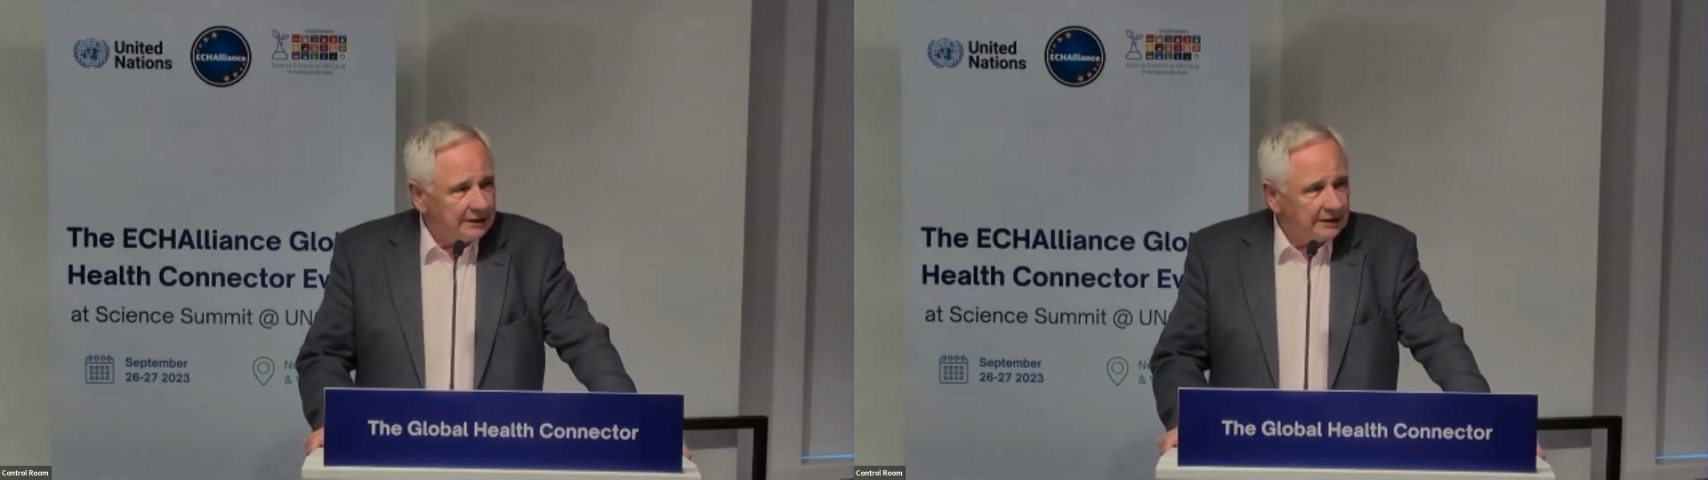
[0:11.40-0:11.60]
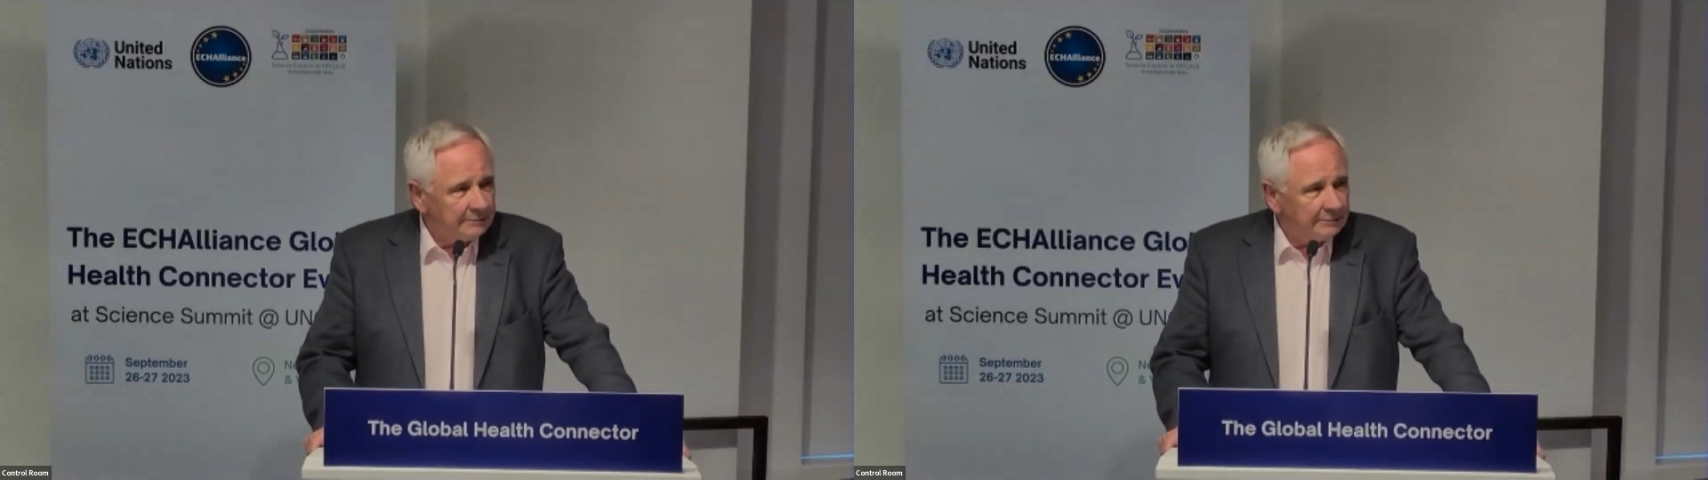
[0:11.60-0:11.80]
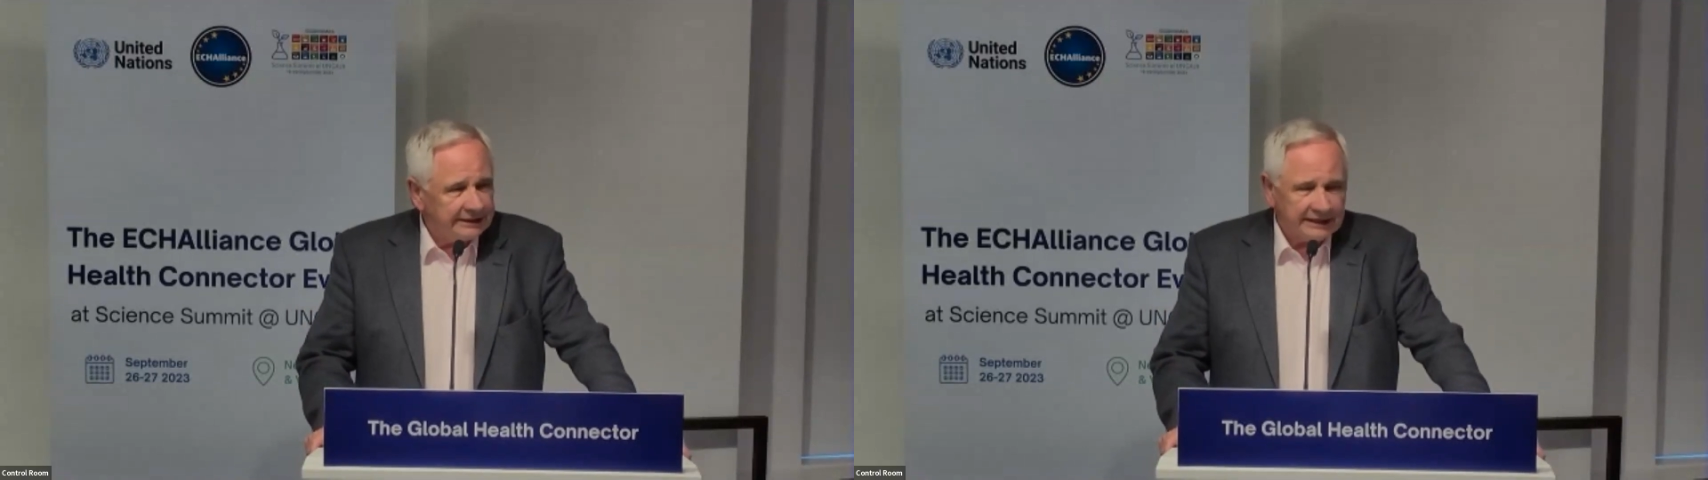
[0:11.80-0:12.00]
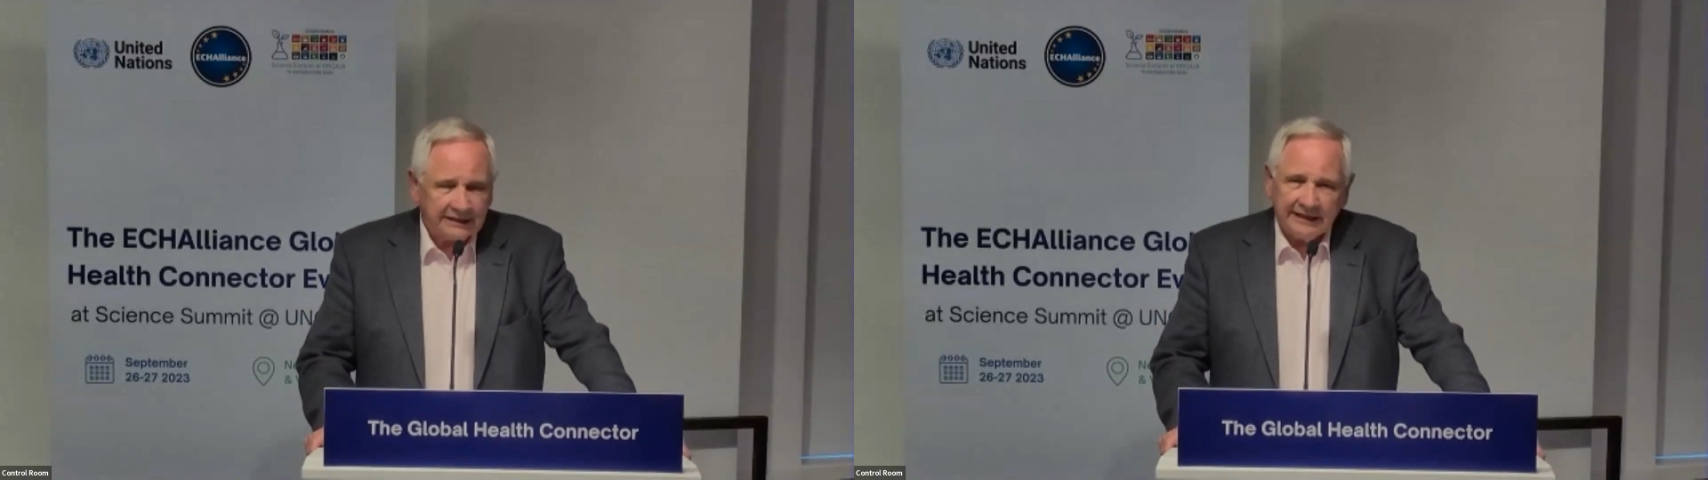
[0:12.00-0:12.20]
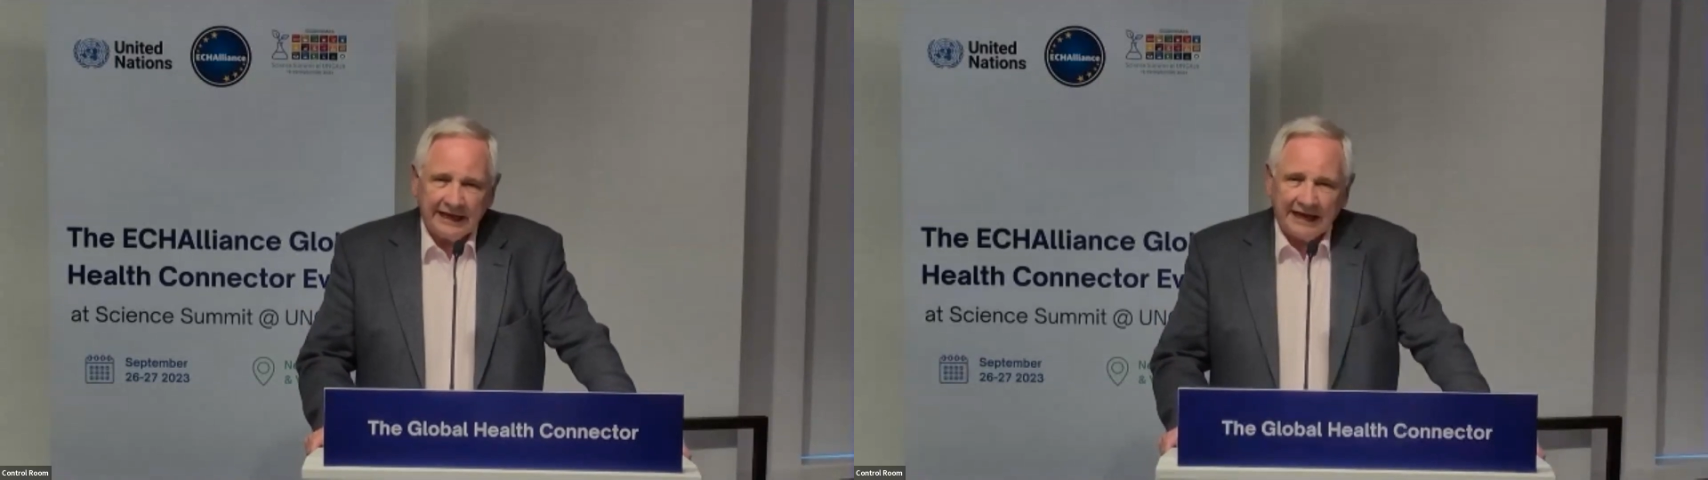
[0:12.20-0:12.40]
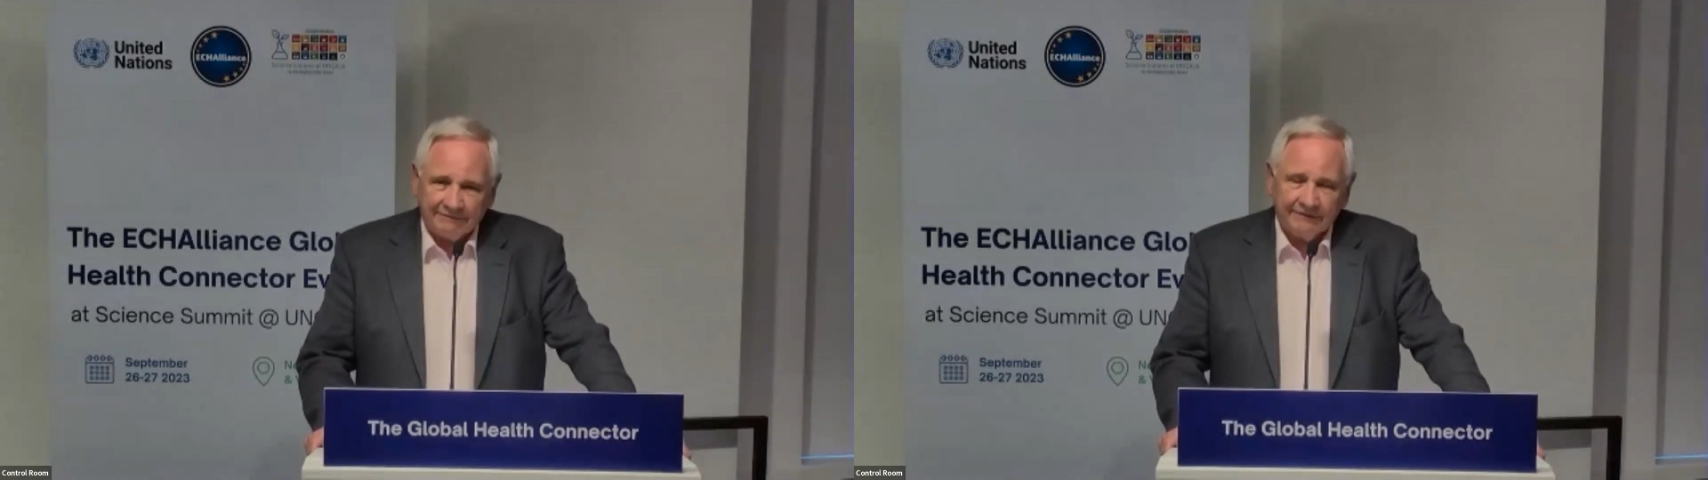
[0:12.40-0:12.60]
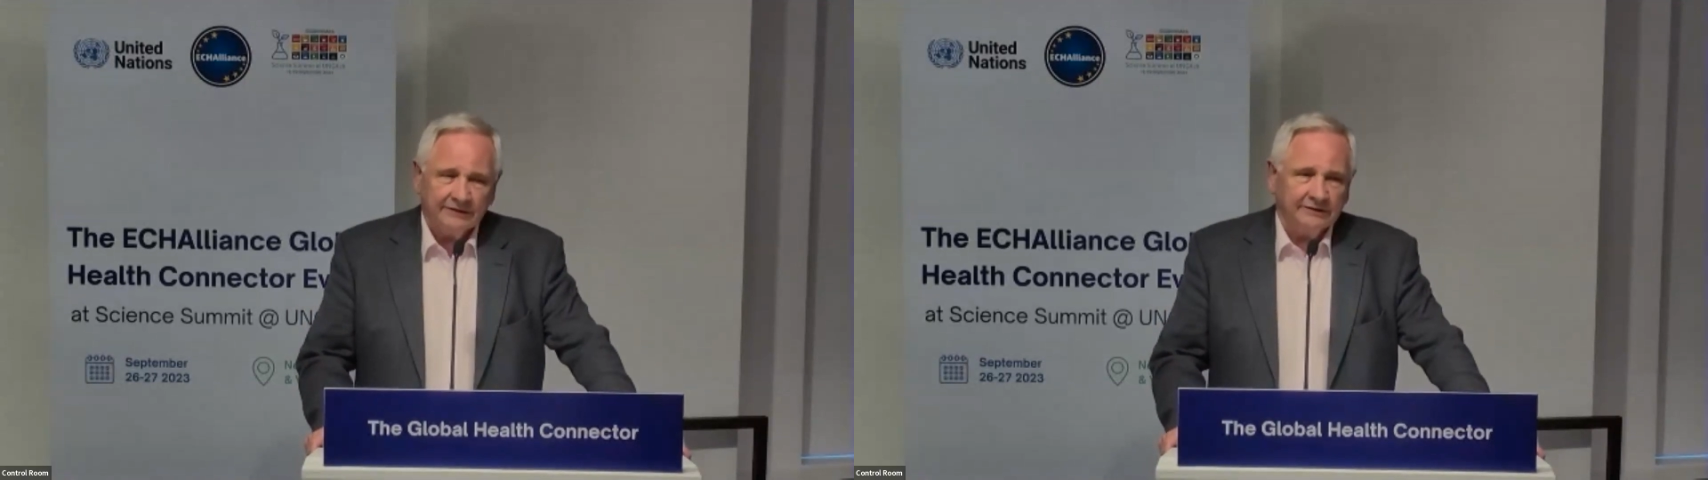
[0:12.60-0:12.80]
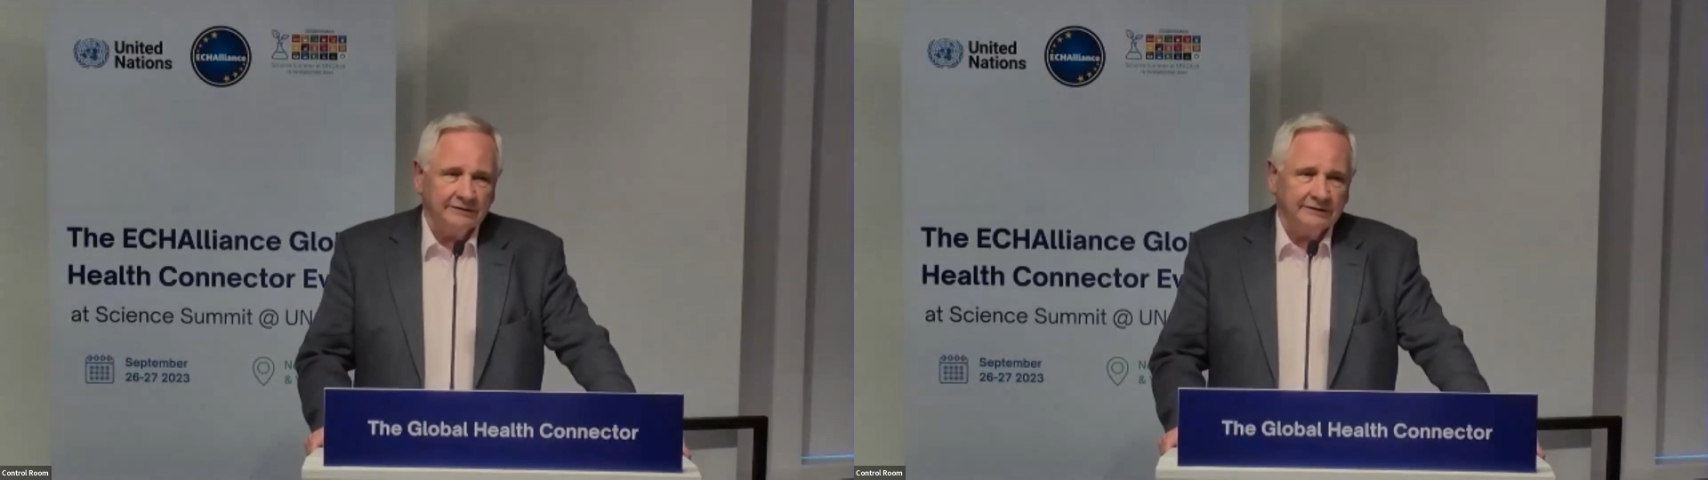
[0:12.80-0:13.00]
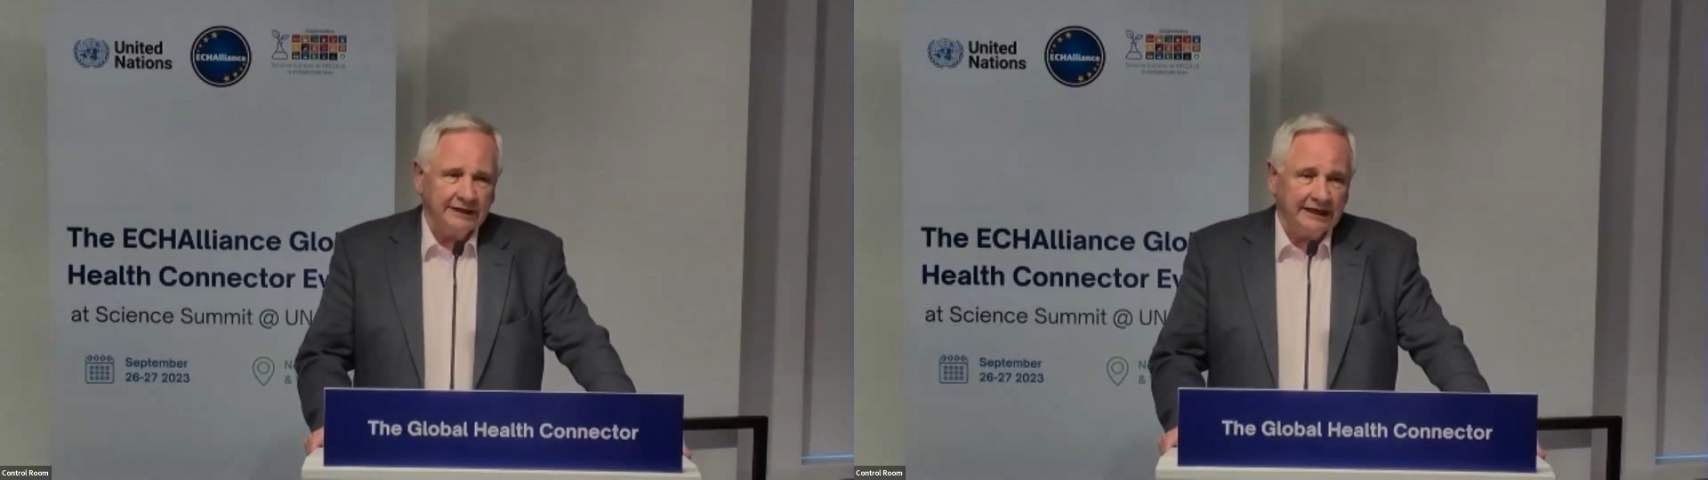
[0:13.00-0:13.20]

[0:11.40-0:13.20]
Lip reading: particularly the African